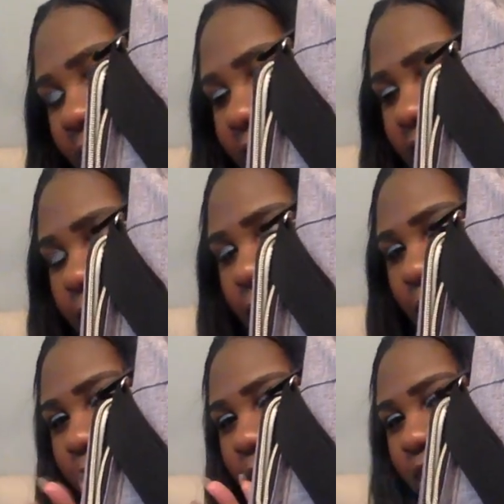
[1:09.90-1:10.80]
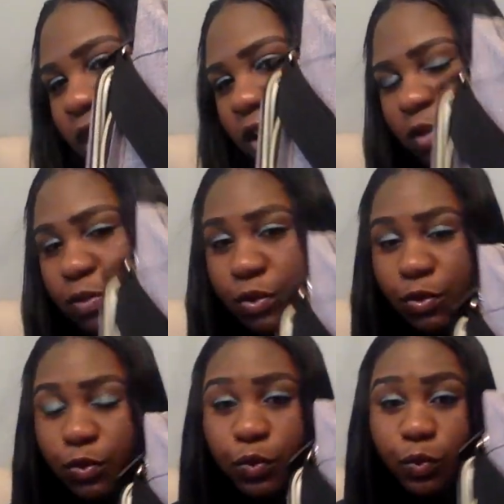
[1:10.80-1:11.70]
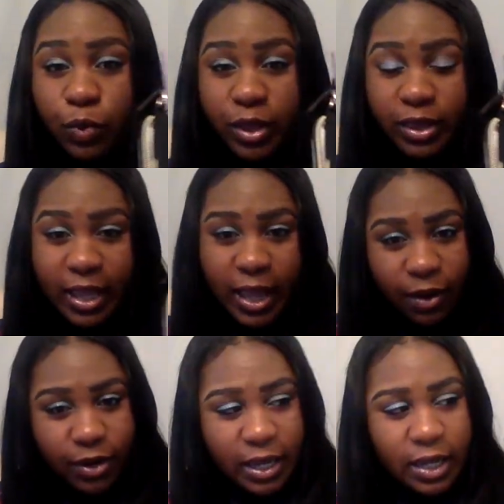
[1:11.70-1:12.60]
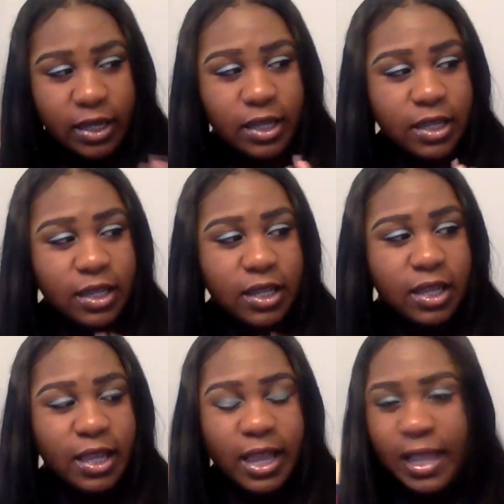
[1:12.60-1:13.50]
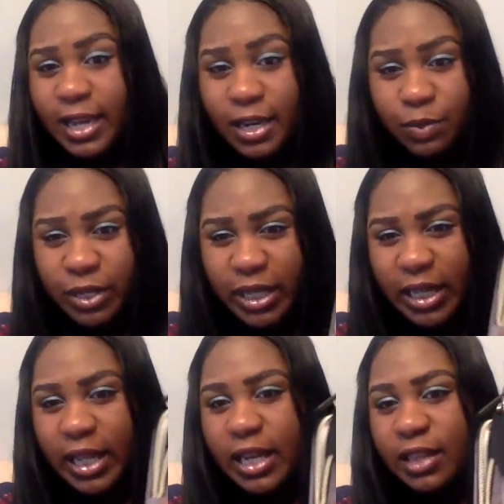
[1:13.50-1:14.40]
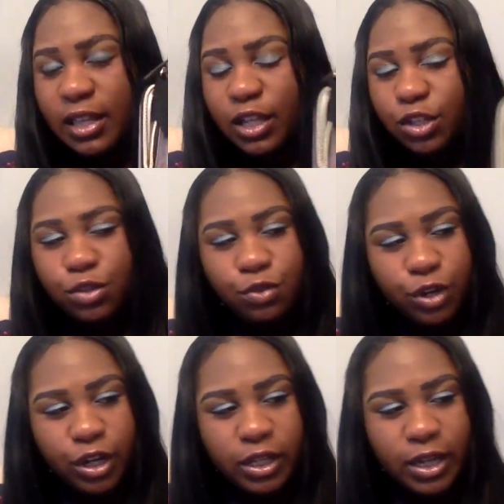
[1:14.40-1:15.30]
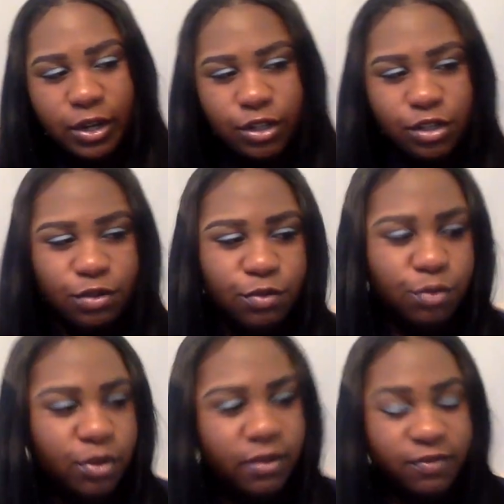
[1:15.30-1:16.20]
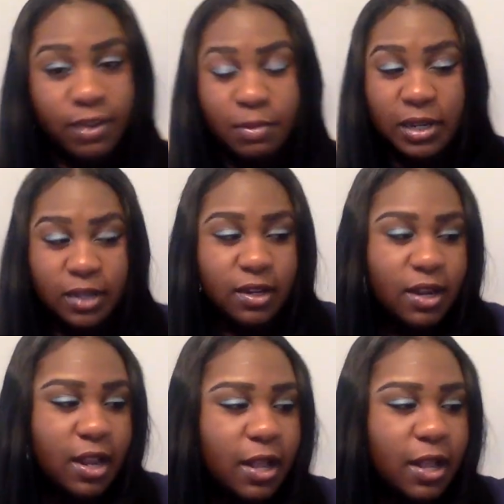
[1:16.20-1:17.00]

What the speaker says: my husband would be comfortable with carrying, and I didn't want to get anything too girly or too feminine.